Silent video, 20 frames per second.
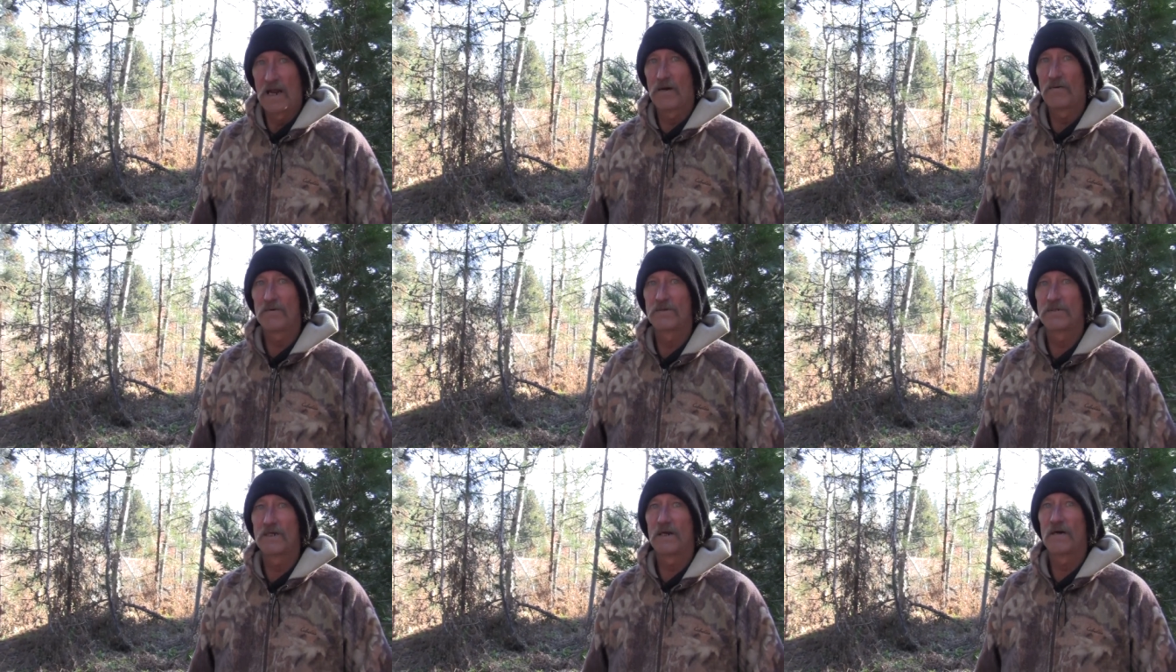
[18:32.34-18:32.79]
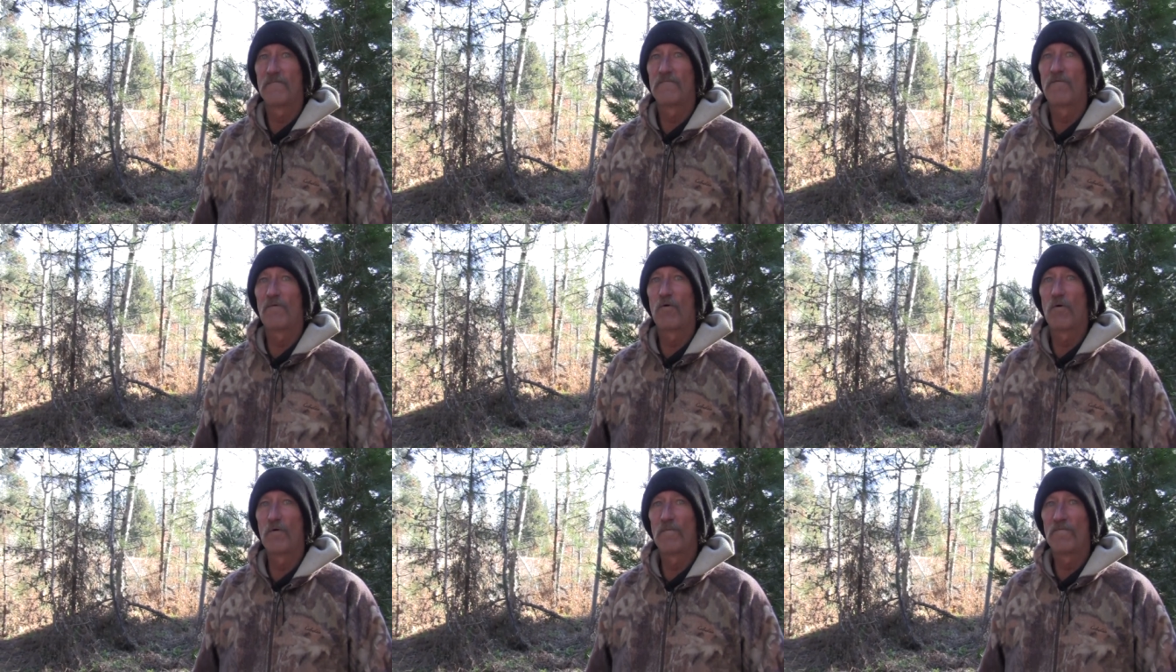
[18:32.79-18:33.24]
I was there
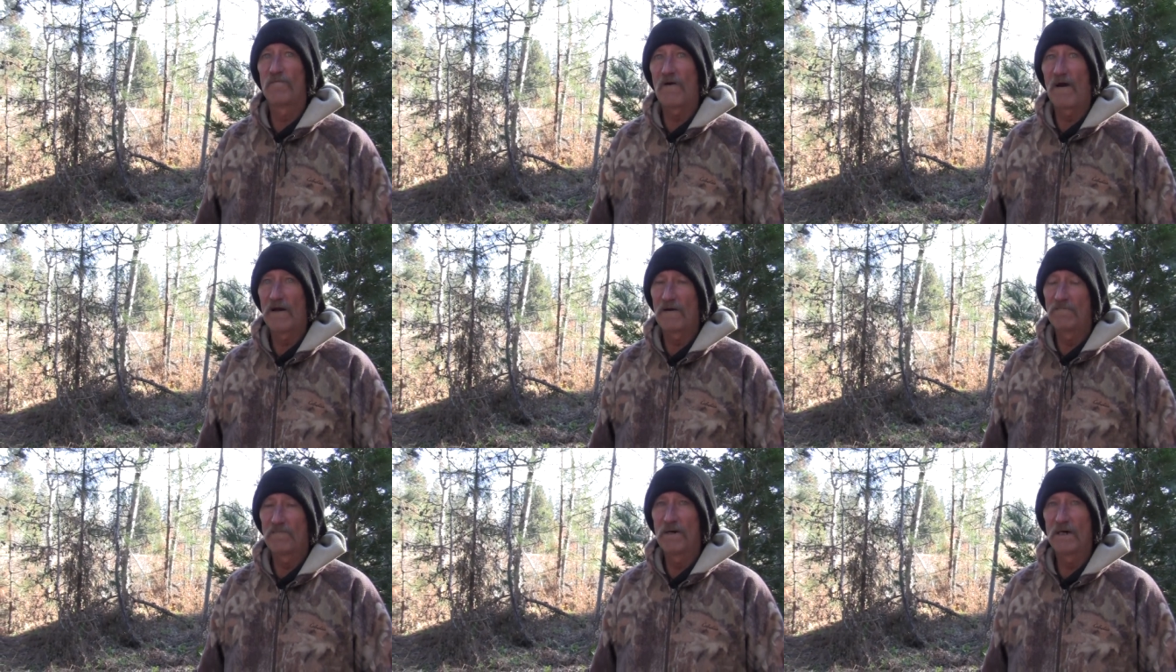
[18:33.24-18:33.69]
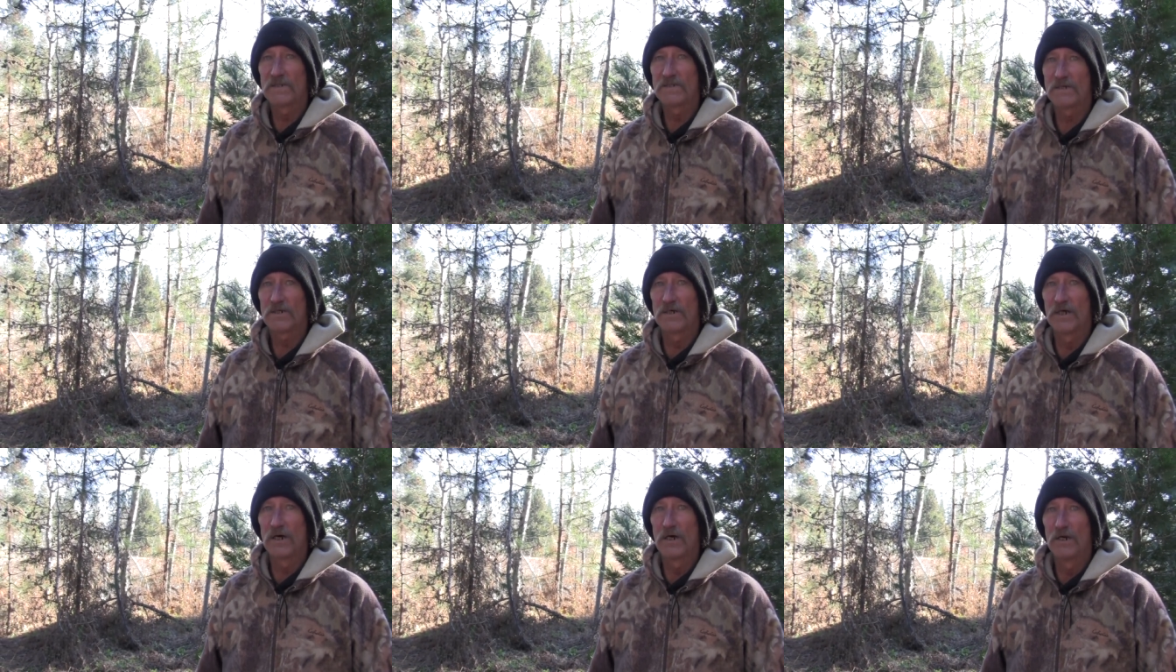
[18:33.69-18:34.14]
four or five months
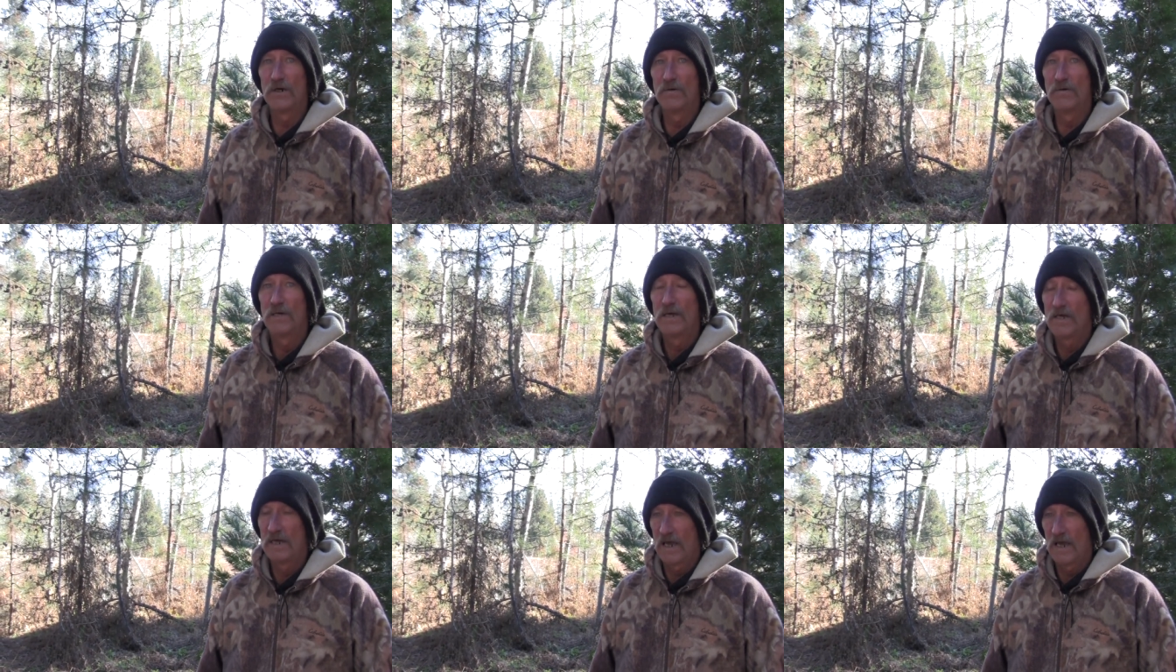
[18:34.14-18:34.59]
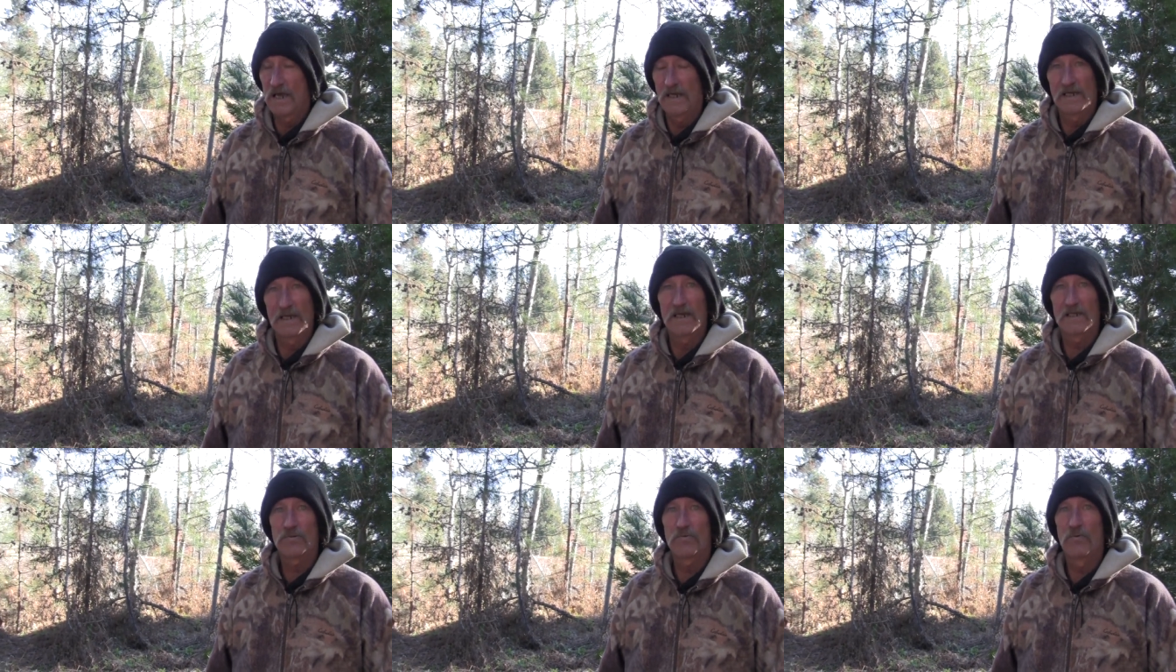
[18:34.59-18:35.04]
ago, and
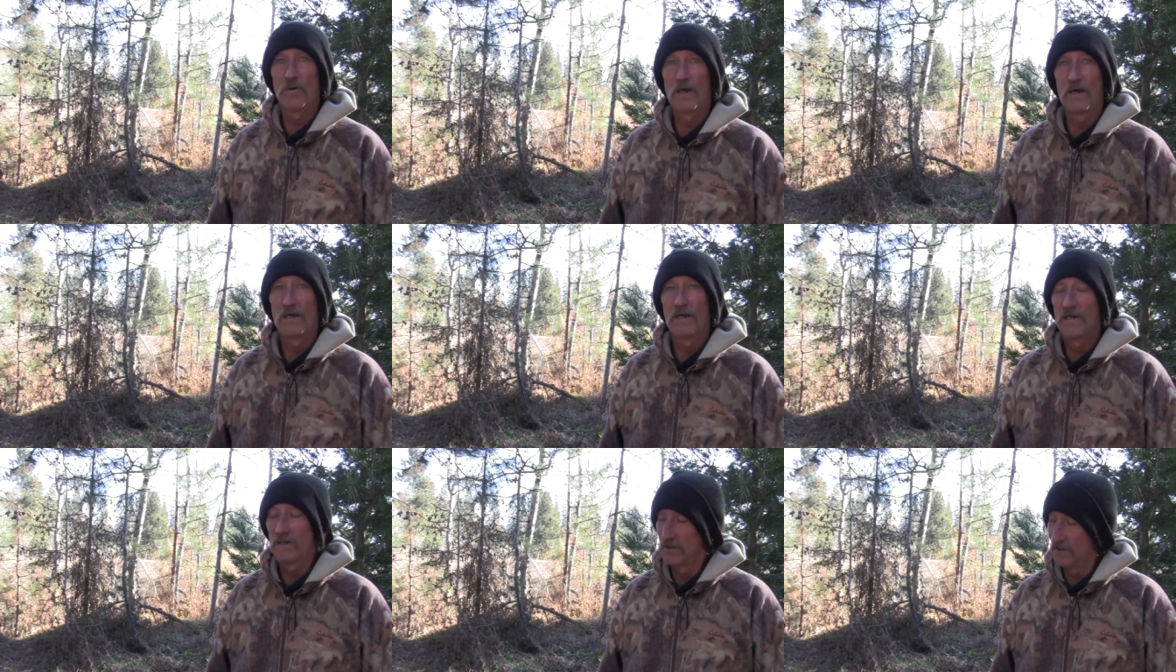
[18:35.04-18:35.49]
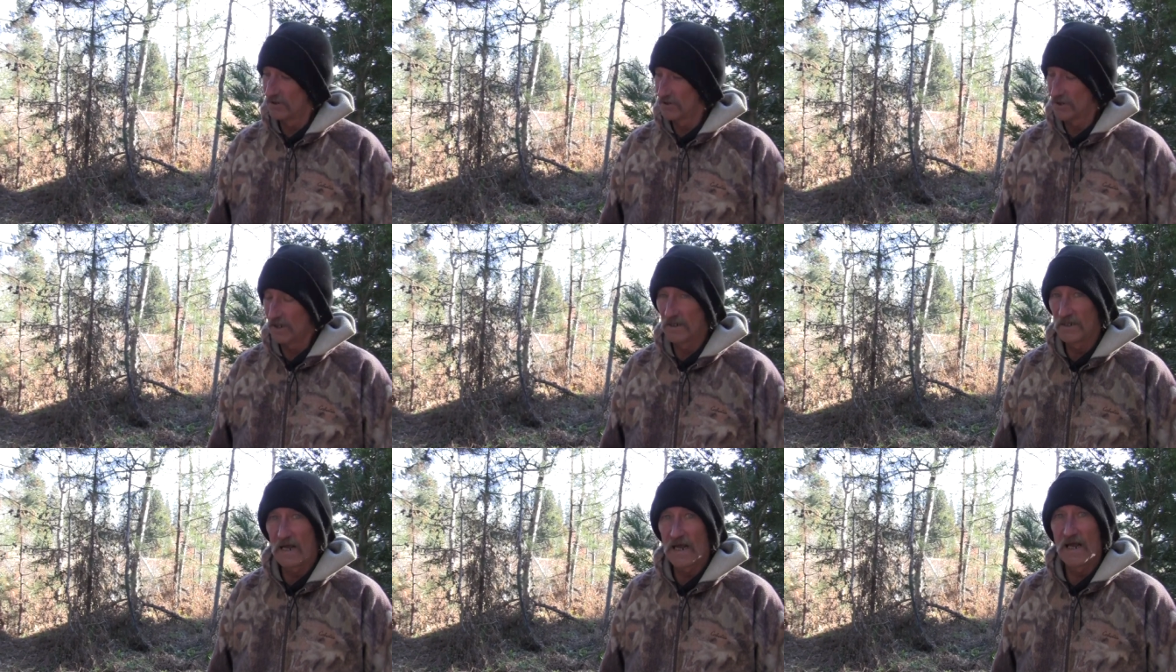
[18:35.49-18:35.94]
guess what? You'll
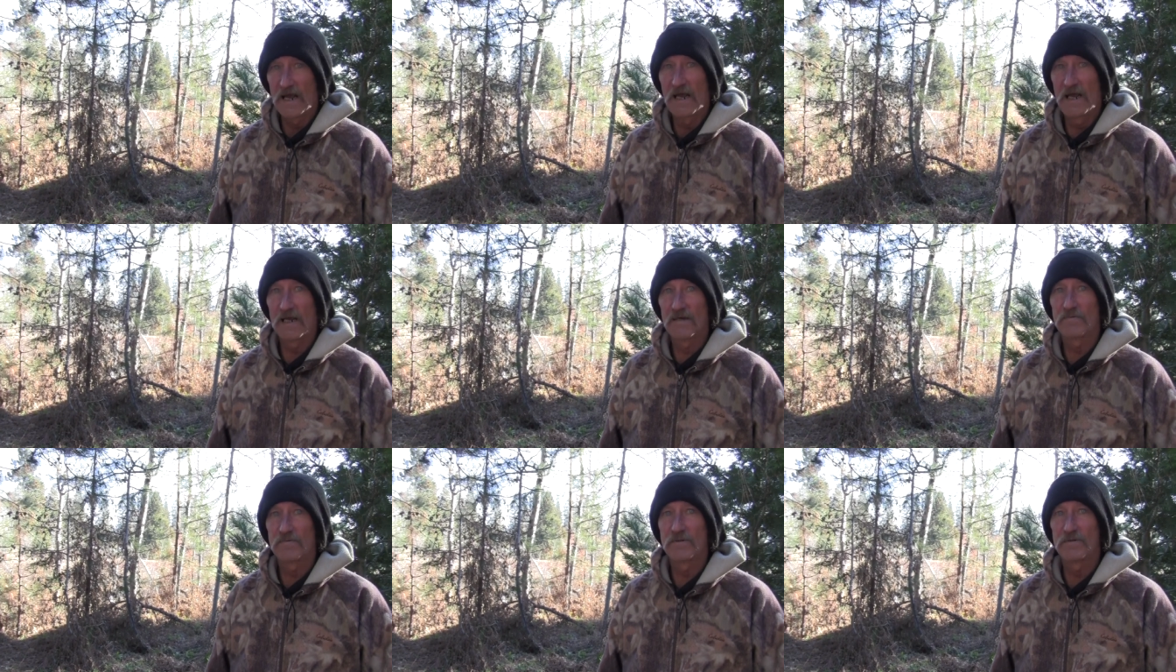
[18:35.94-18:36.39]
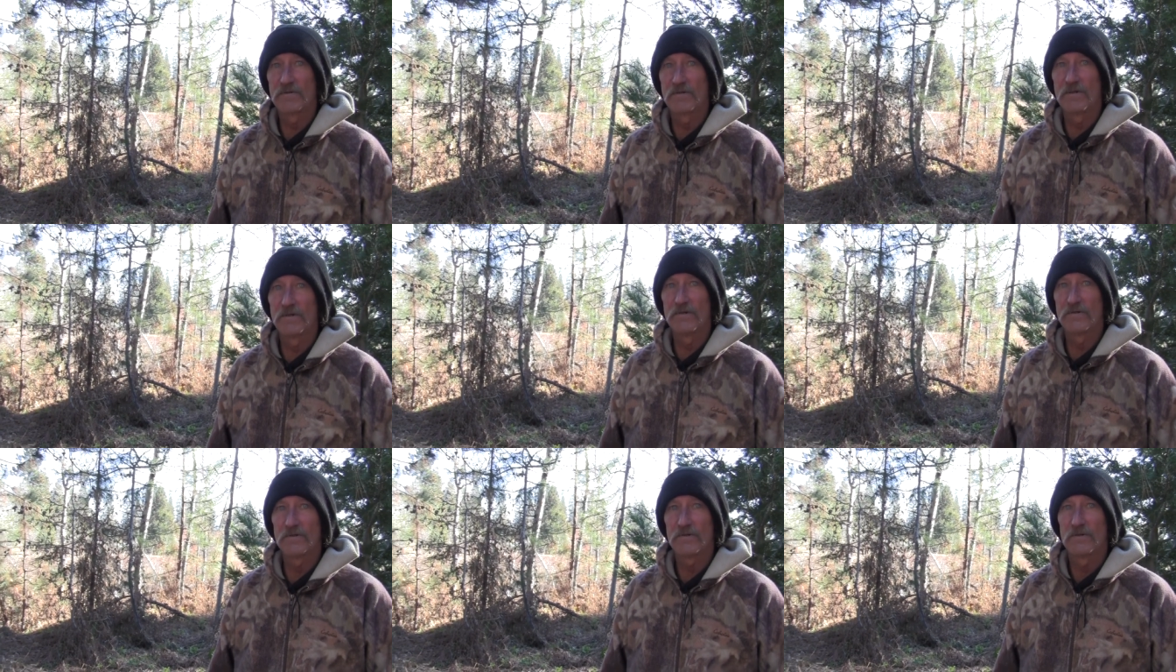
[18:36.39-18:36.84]
see that Higgins
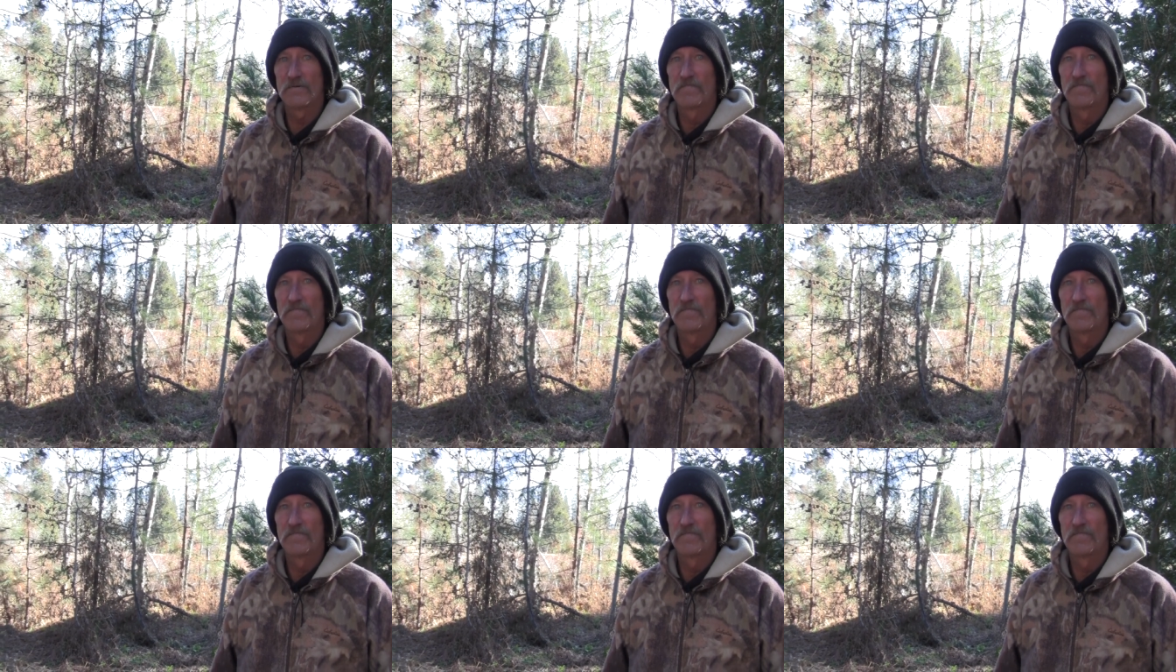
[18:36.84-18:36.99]
news.